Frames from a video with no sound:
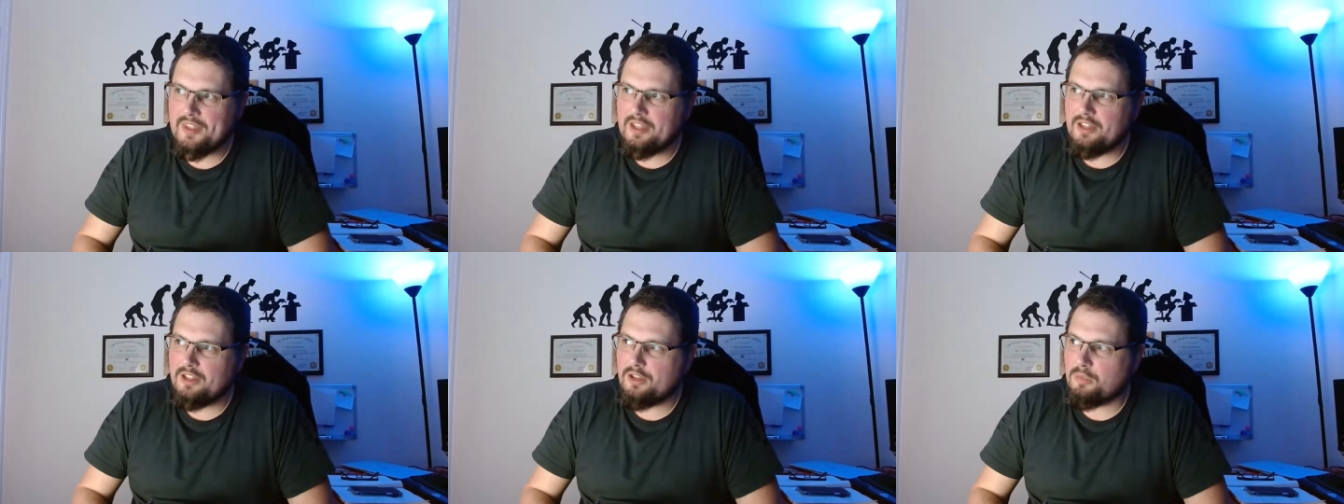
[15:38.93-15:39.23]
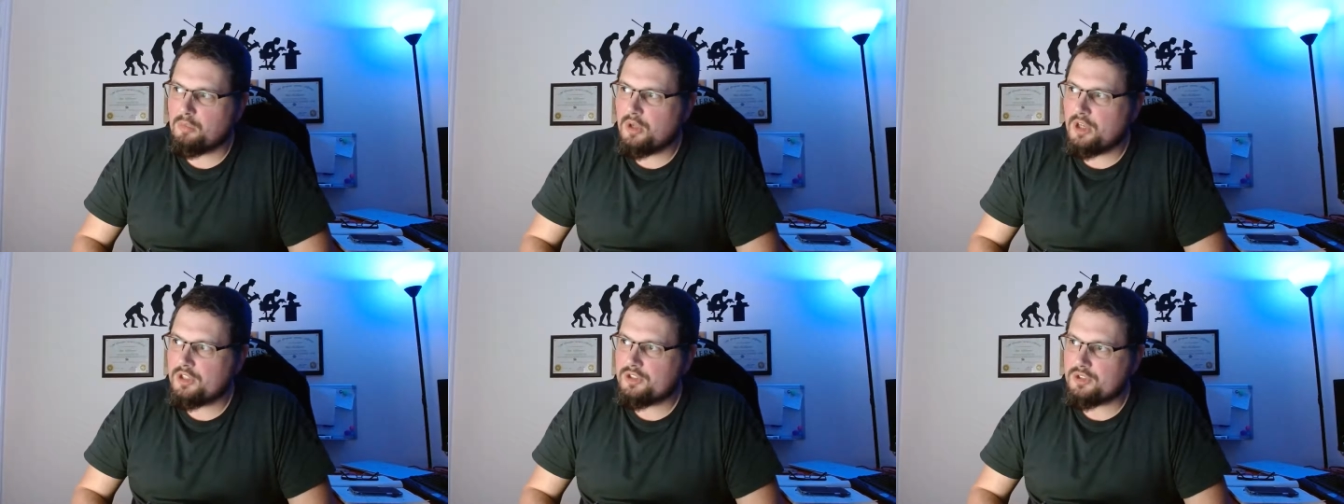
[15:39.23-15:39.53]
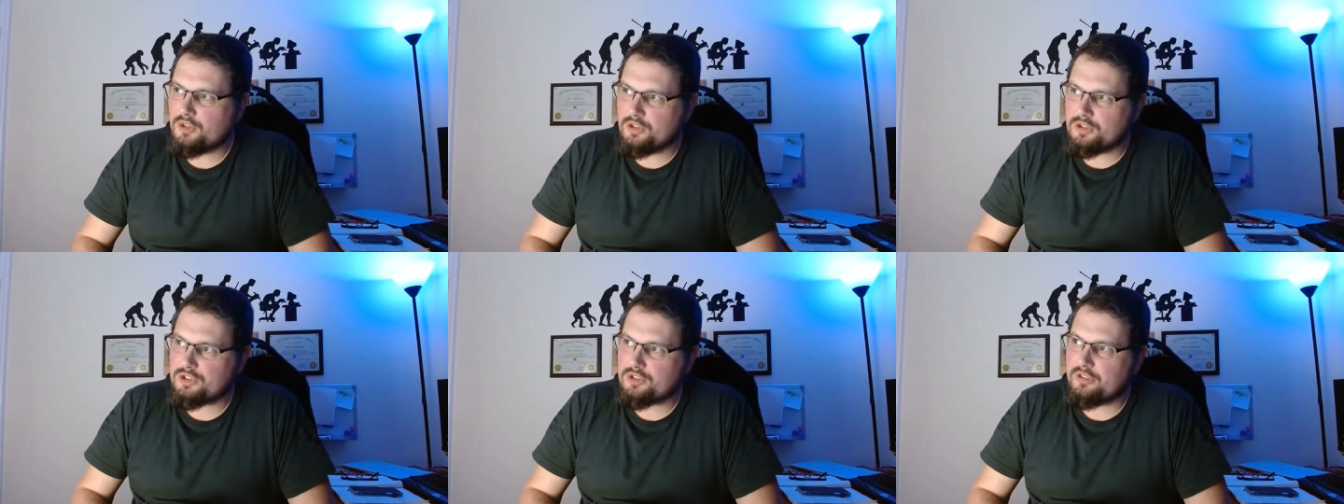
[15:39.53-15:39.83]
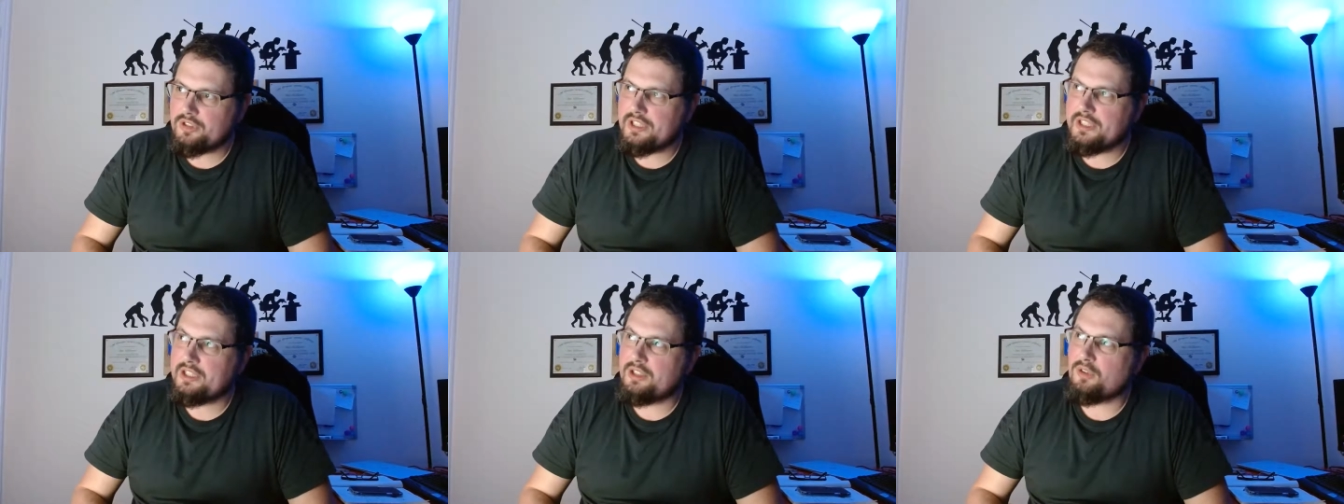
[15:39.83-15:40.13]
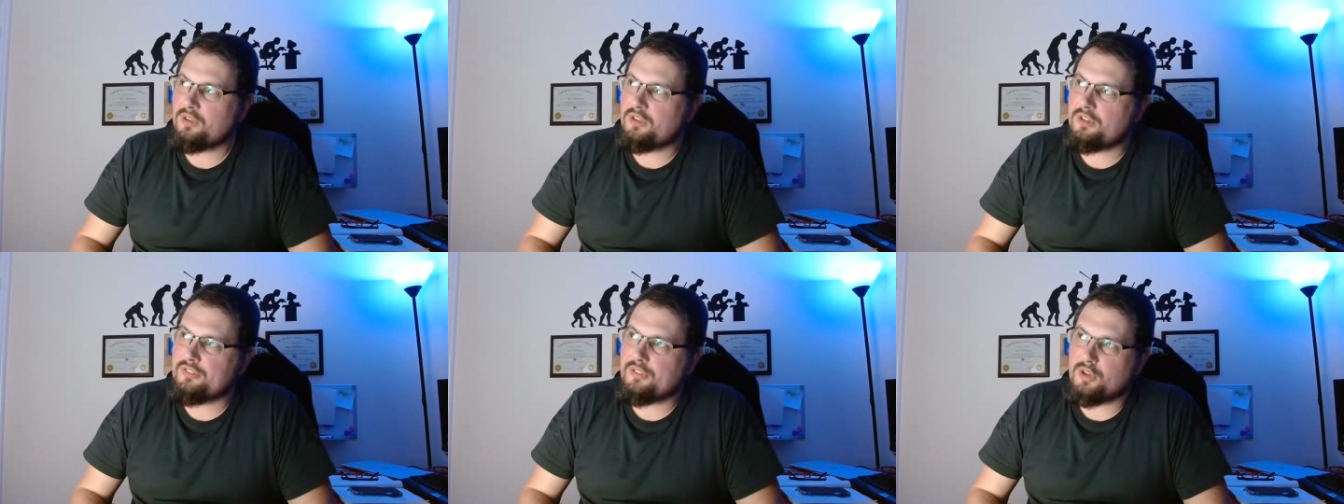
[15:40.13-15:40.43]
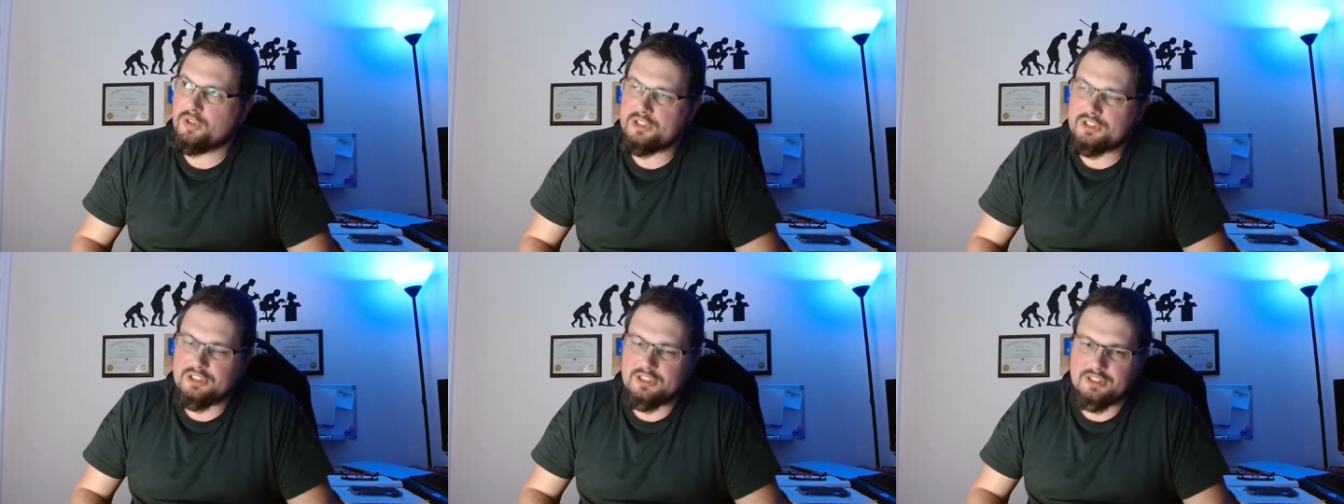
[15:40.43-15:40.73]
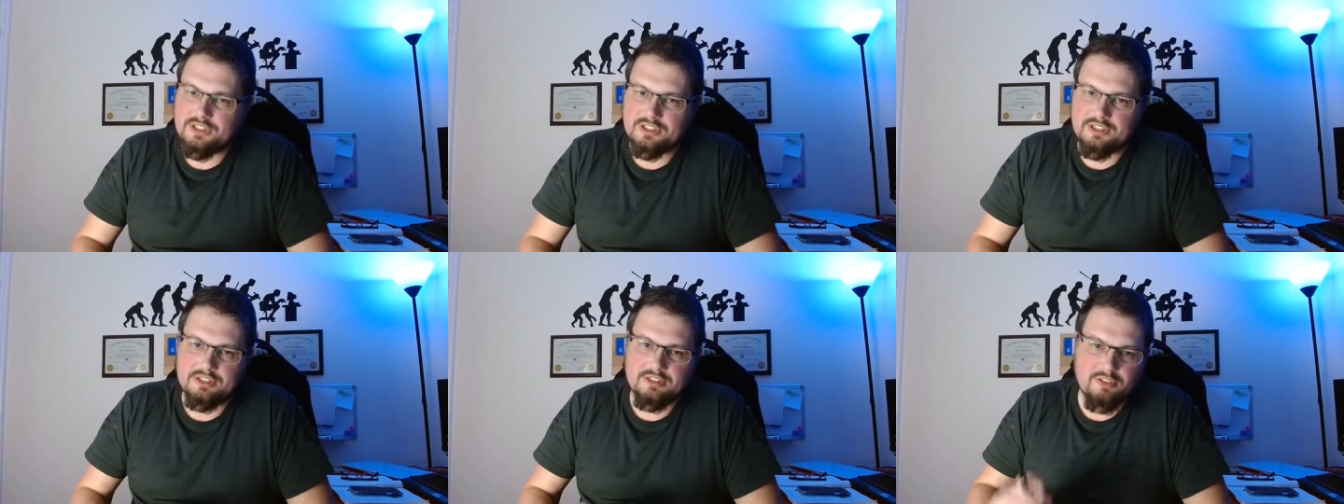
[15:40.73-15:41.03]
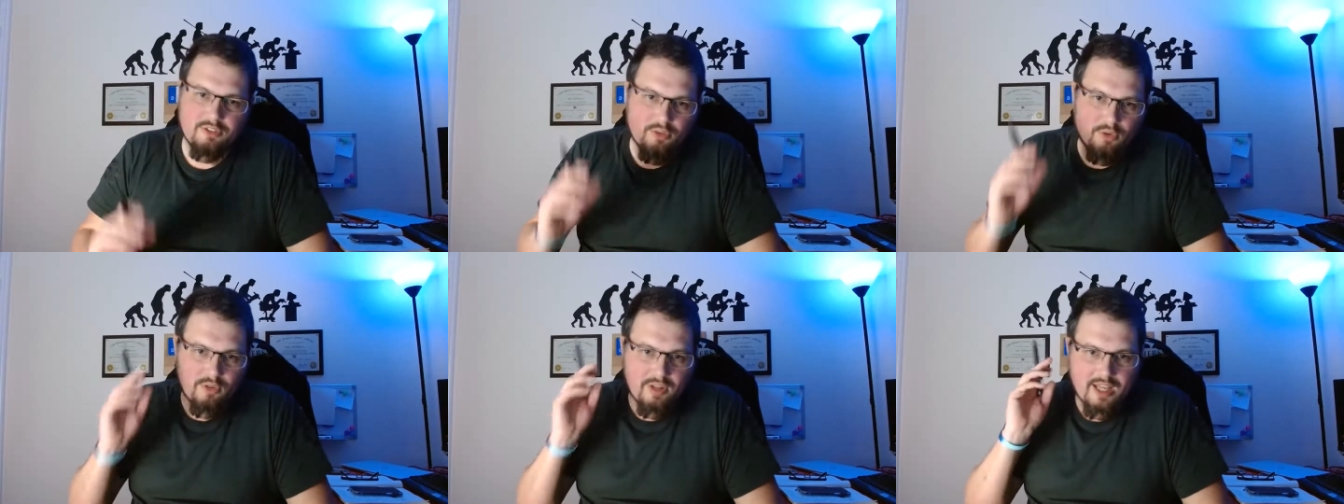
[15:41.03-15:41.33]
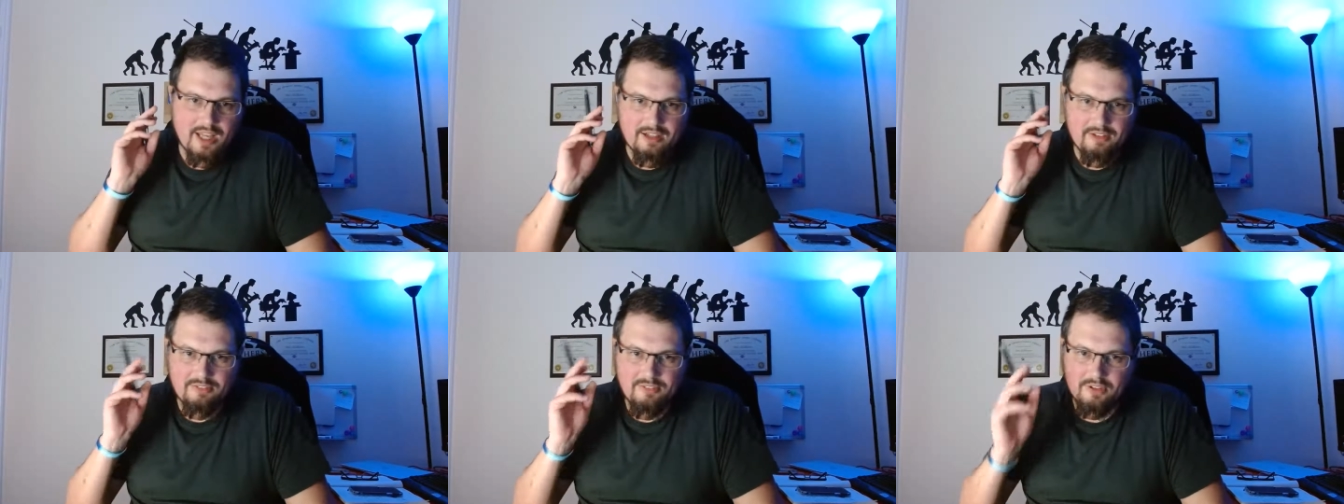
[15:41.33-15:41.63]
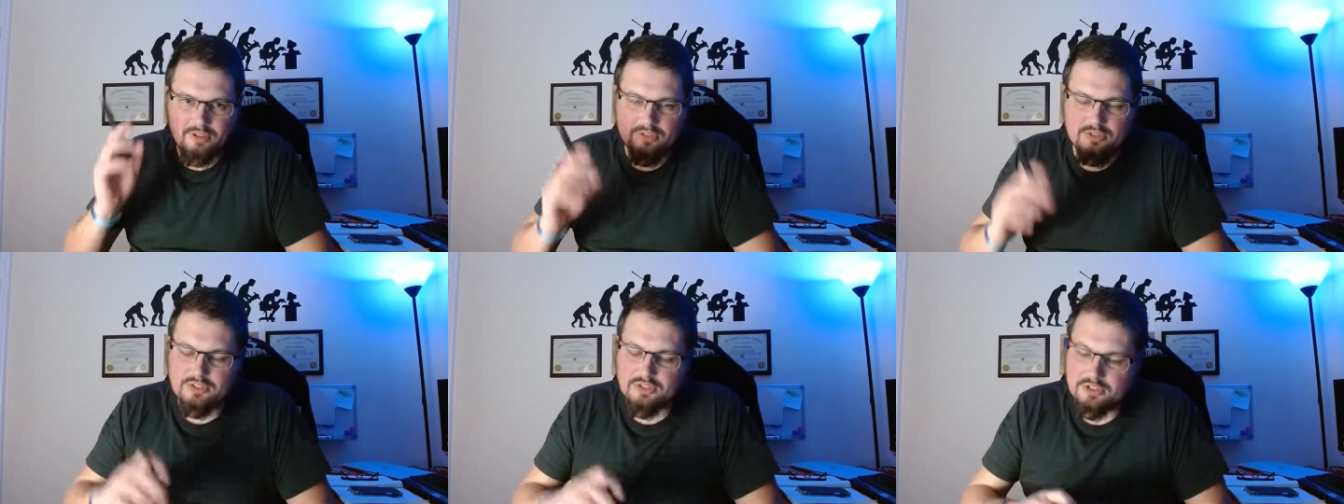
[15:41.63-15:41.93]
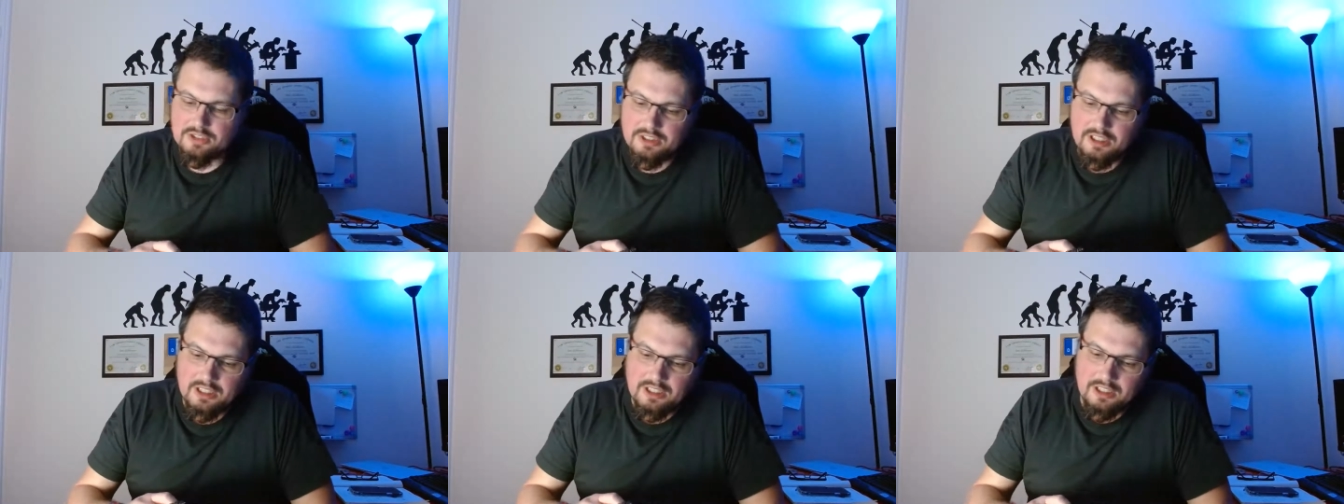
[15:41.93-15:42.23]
the words on the screen or the voices through the headphones,